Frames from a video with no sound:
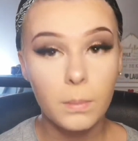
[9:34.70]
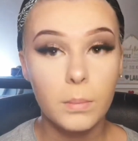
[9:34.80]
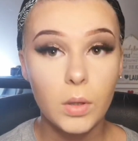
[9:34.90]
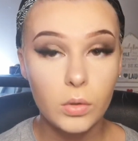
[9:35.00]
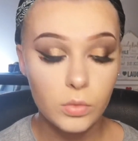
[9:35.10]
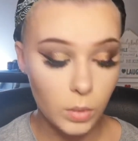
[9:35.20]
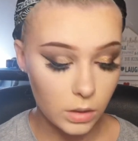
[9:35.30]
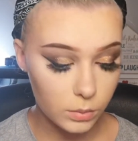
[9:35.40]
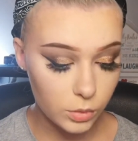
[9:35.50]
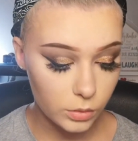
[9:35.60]
Because when
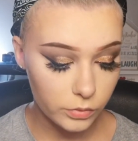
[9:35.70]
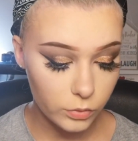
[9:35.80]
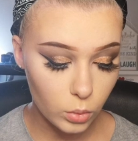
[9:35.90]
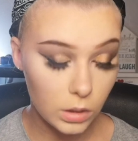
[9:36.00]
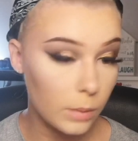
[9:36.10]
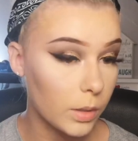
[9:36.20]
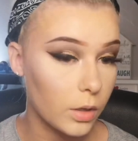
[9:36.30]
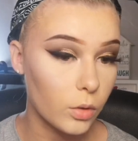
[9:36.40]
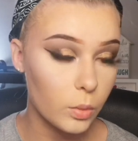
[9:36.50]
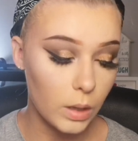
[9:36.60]
I'm doing a full glam I go
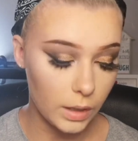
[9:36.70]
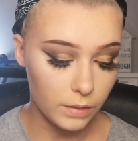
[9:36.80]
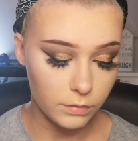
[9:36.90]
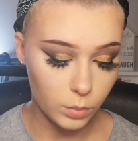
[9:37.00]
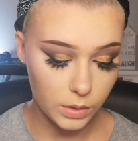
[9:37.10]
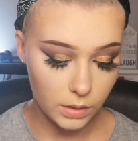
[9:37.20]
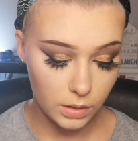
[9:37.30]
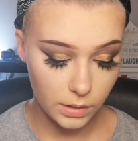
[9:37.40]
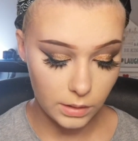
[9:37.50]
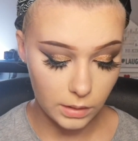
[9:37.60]
quite heavy with the
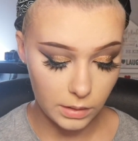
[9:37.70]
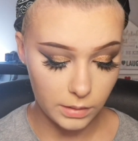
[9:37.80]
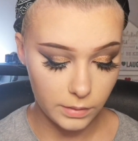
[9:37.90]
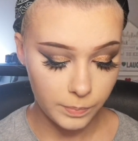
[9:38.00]
highlighter,